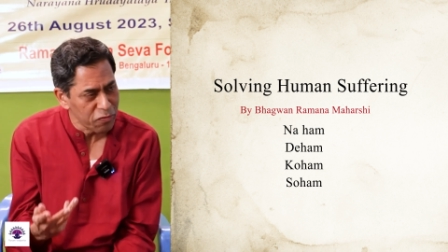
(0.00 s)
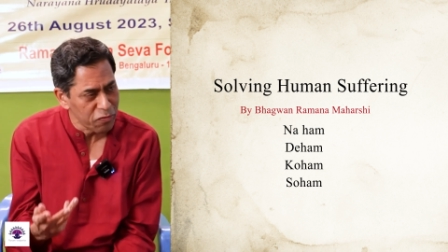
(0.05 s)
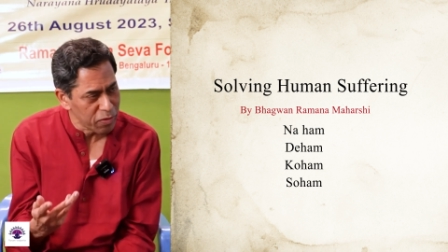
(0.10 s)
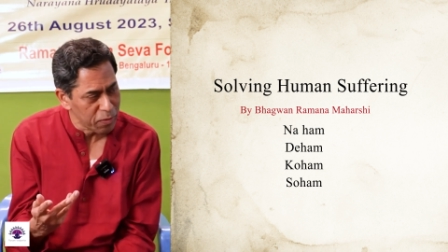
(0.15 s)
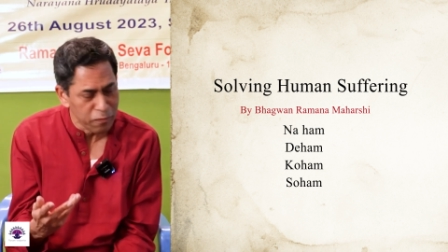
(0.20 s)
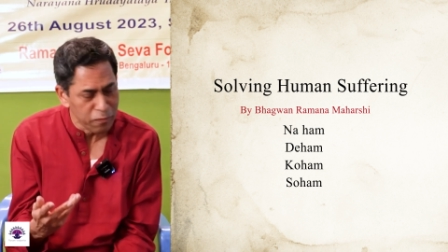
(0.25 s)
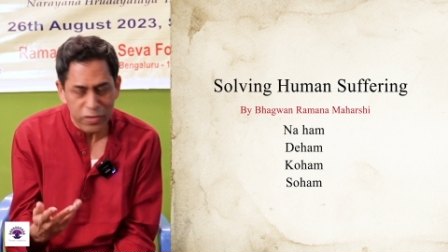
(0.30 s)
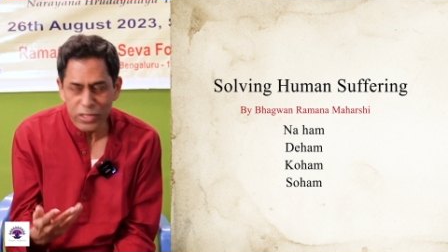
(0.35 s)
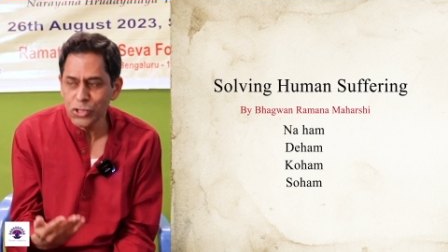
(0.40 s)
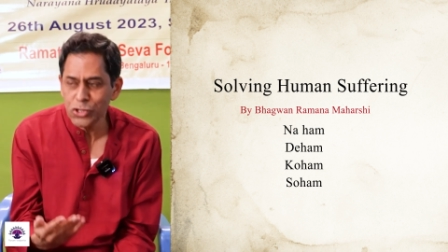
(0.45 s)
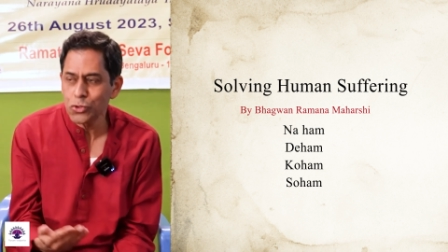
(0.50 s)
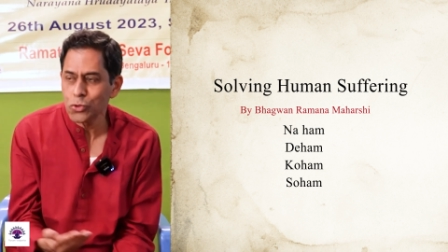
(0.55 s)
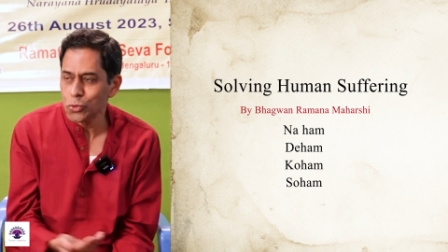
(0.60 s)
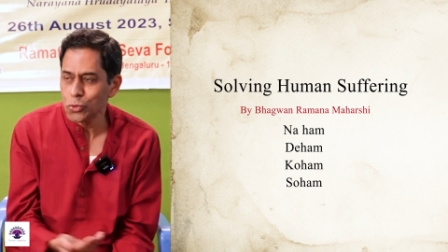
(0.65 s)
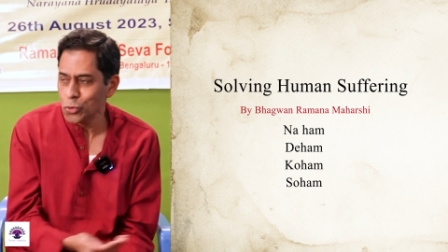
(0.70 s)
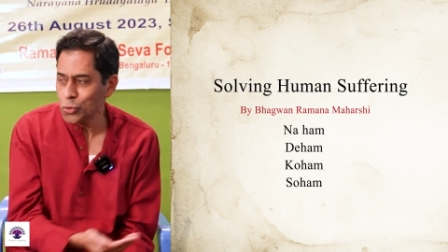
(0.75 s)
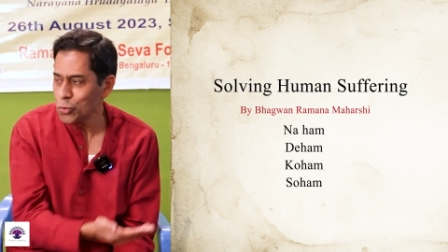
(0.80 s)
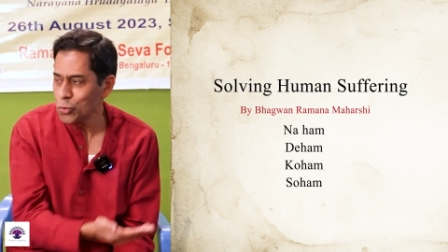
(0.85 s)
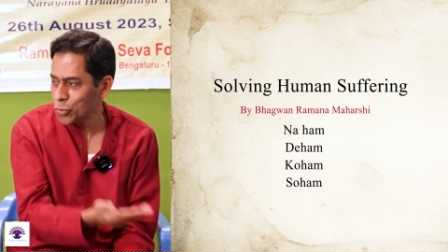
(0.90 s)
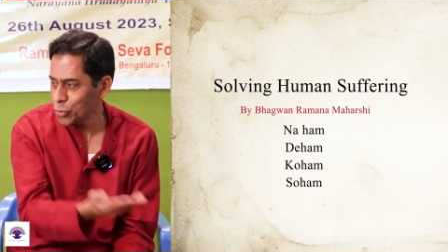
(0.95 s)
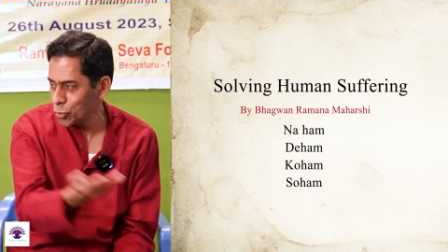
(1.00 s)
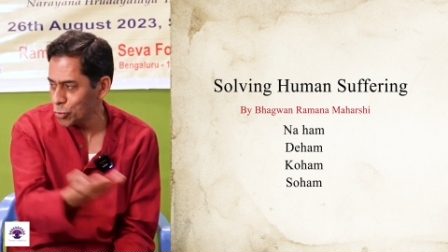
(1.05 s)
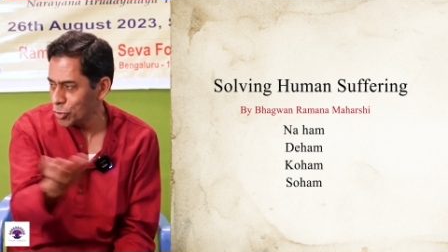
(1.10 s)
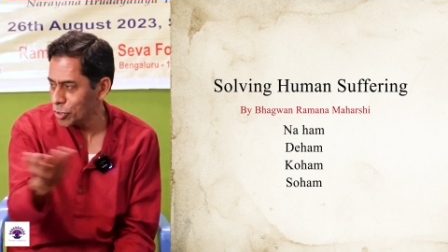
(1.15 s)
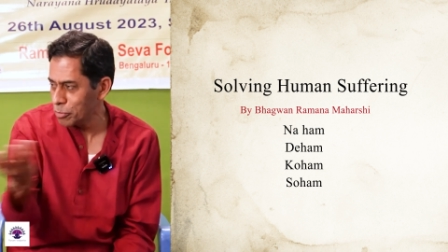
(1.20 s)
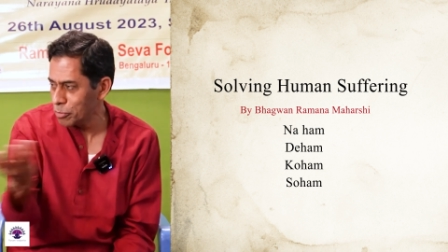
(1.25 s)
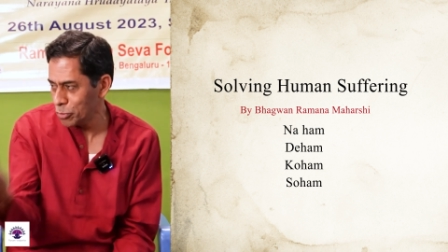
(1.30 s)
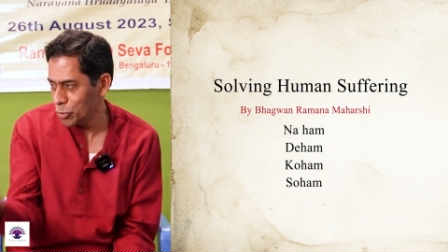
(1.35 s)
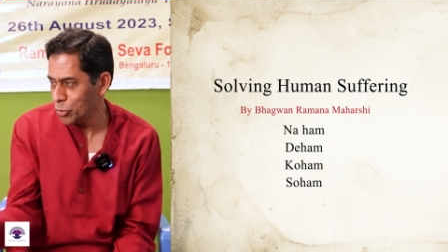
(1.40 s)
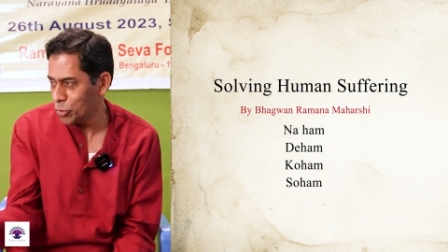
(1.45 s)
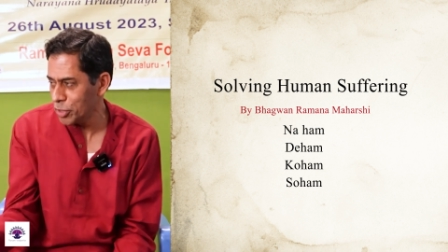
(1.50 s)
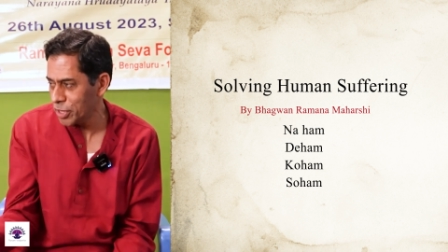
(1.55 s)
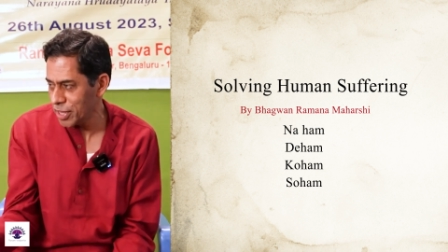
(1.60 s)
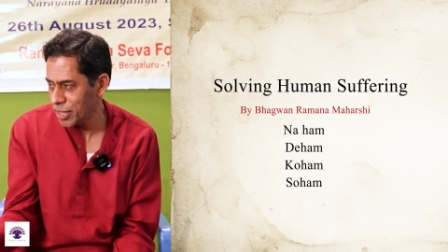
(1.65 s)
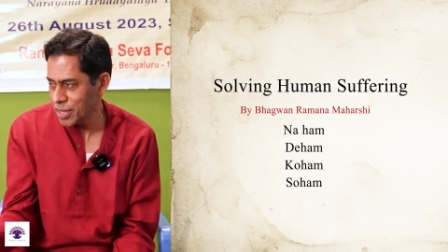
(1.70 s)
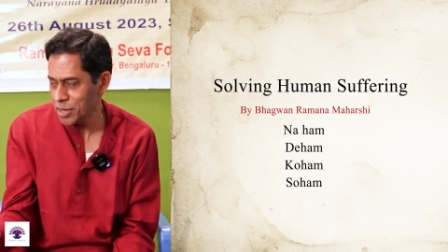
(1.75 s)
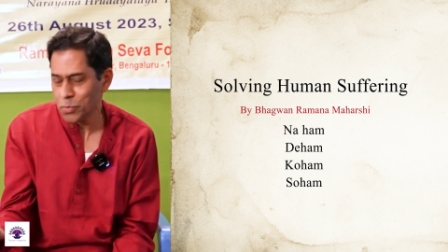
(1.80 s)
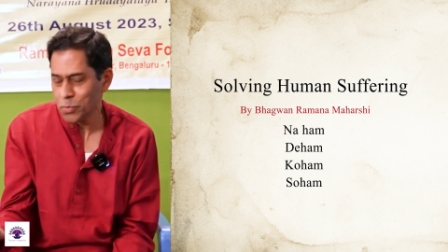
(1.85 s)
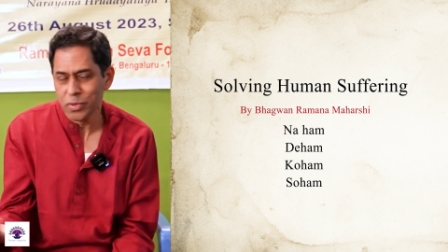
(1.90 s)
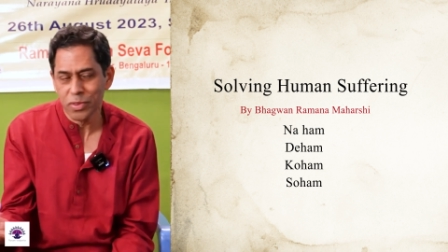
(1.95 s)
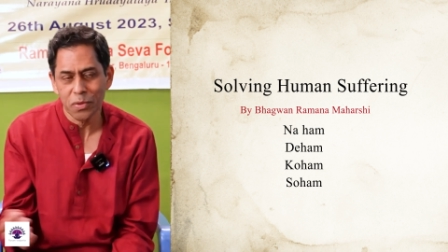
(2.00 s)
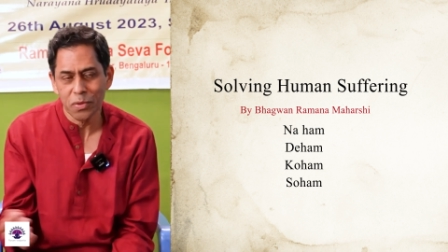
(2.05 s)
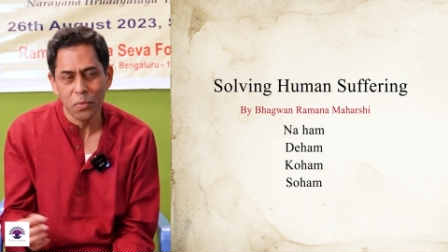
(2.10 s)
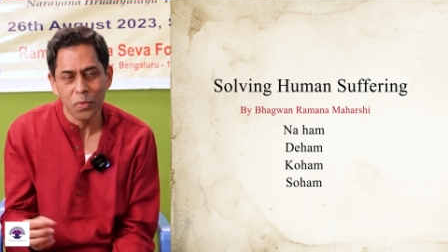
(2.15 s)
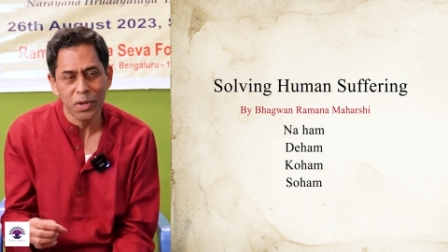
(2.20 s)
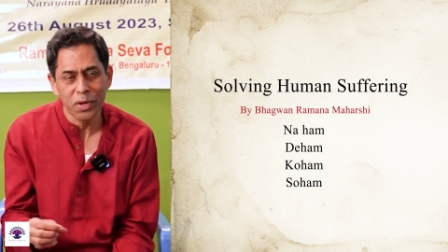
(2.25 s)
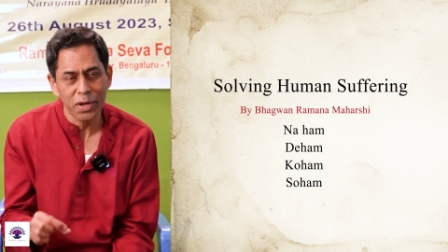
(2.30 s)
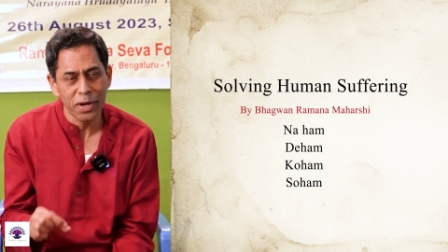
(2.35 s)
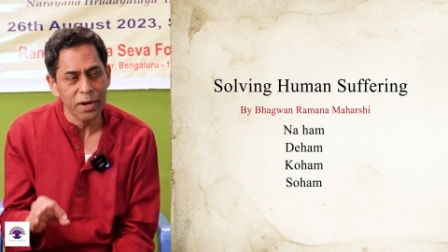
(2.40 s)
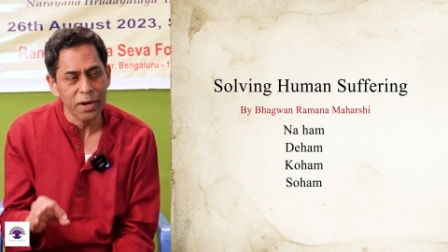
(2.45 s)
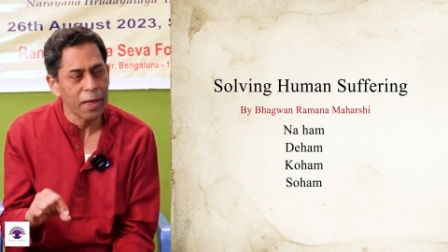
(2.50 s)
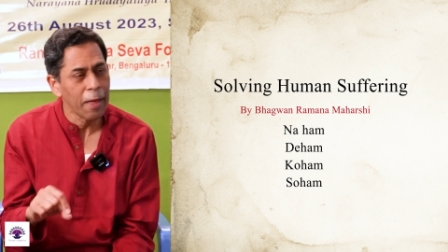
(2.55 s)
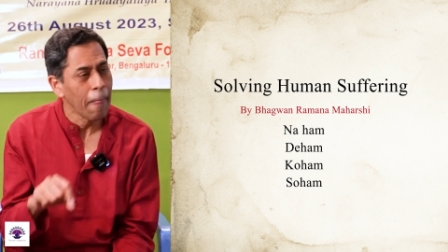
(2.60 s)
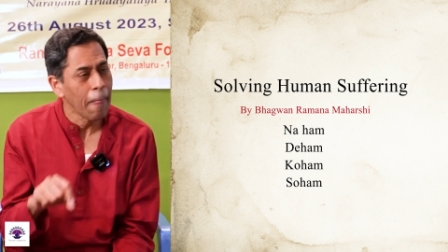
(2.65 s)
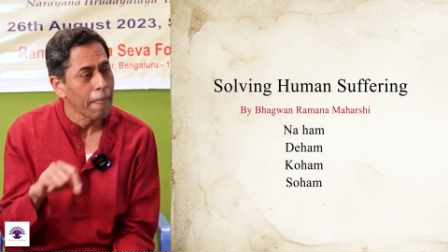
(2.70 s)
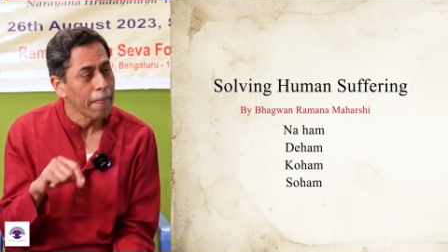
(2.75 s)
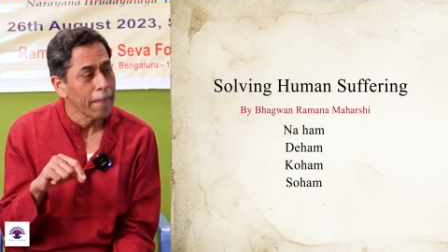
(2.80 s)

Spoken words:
from which you use to communicate with the world.